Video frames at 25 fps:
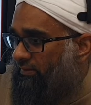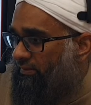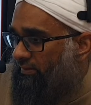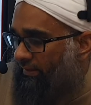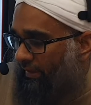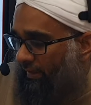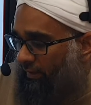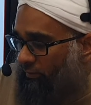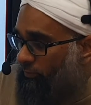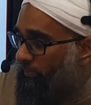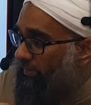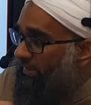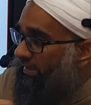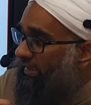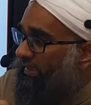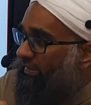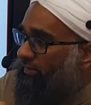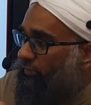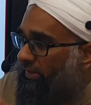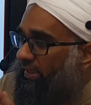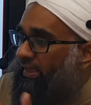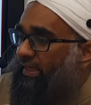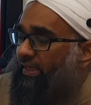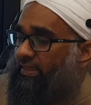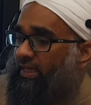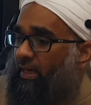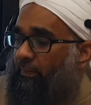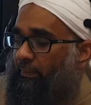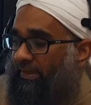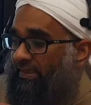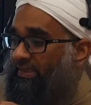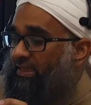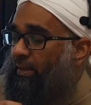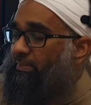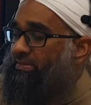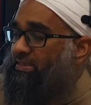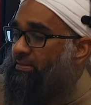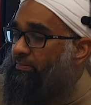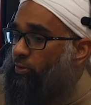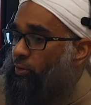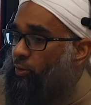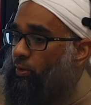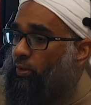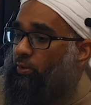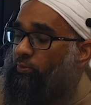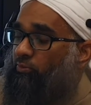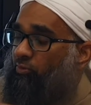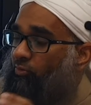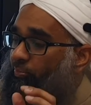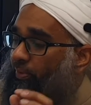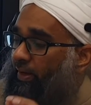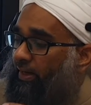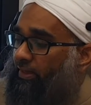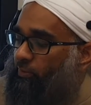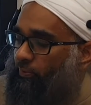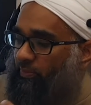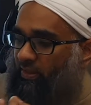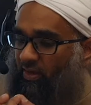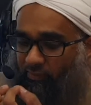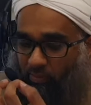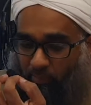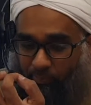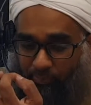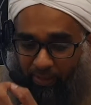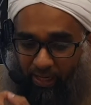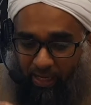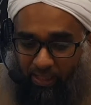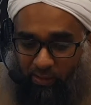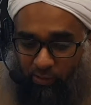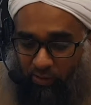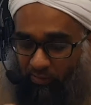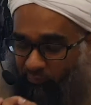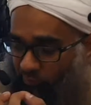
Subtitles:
Yes, meaning idam. Idam is something you eat with bread. We have a bread,